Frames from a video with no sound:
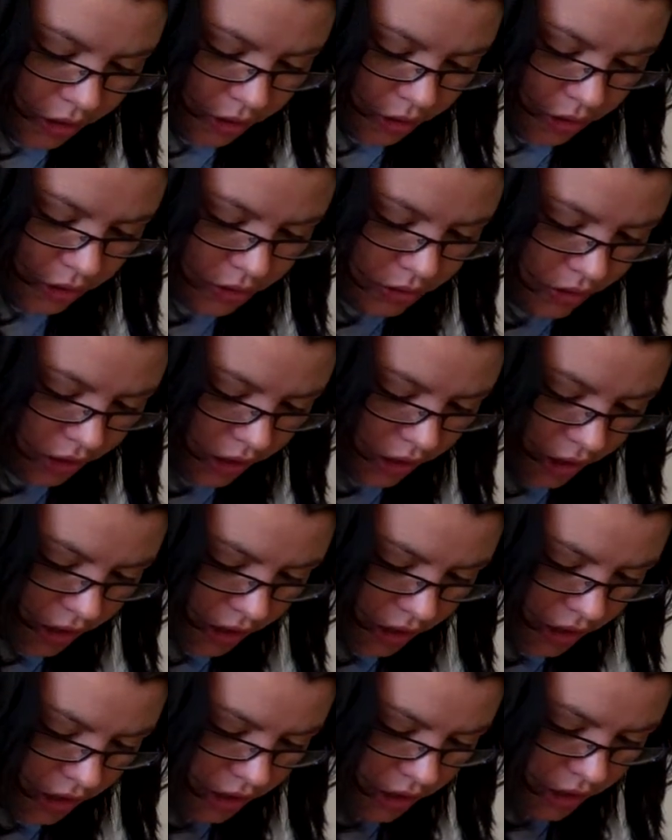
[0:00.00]
grooves are
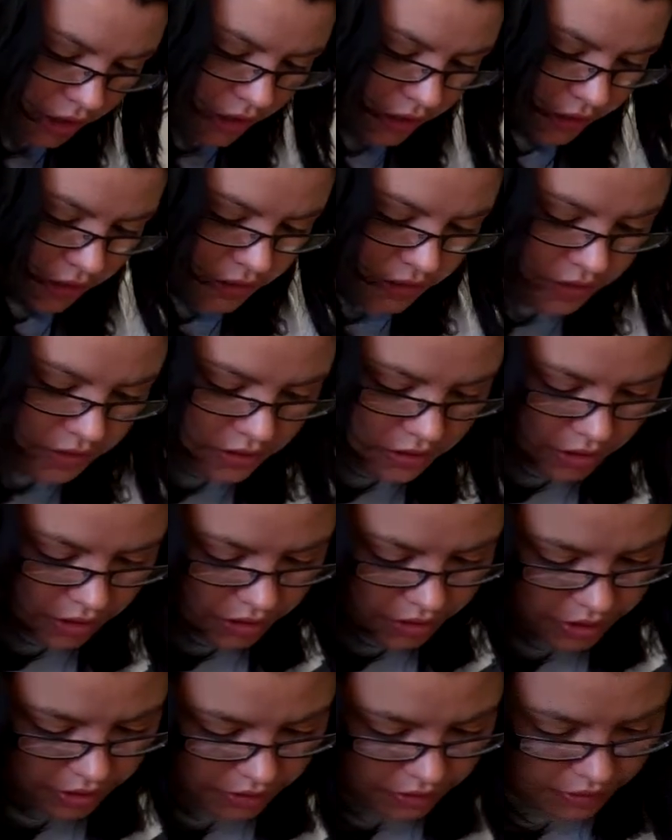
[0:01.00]
and stick
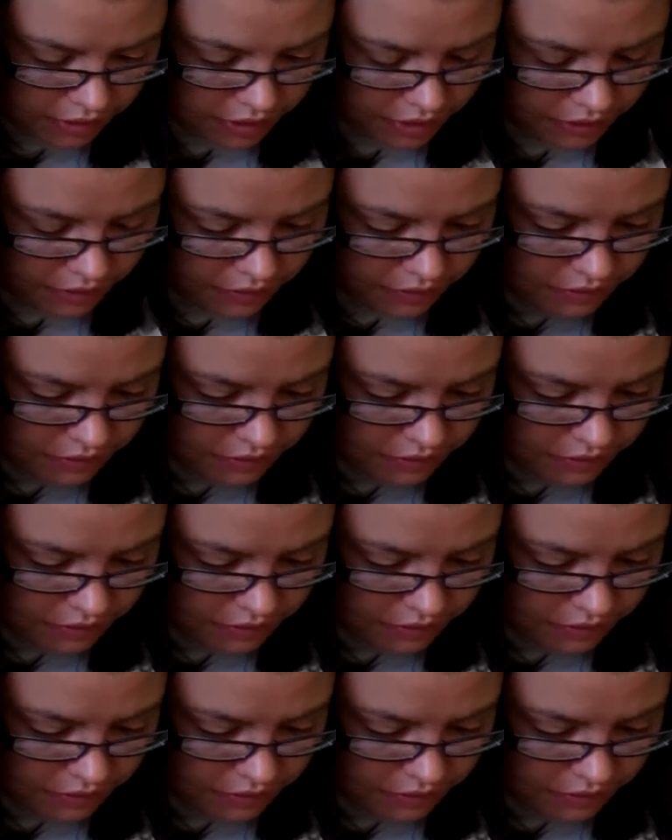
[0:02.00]
it in there.